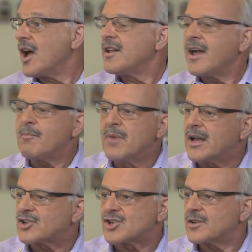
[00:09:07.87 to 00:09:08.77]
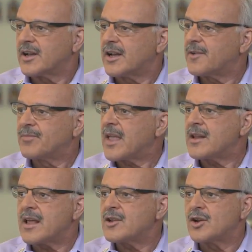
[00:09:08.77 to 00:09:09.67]
Not much, and
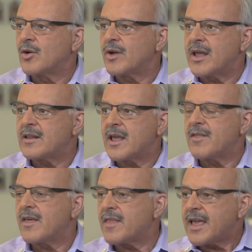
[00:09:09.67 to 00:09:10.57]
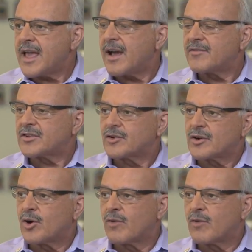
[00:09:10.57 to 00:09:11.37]
then they have certain